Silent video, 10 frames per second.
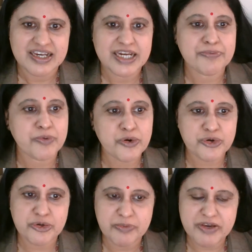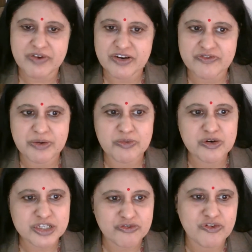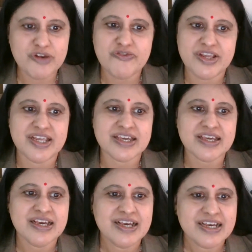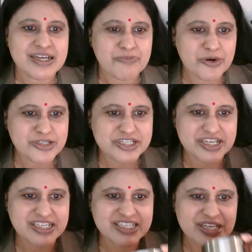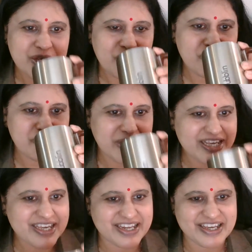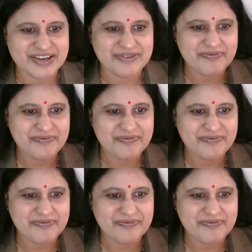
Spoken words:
It proved to be one of the most fulfilling postings of my career.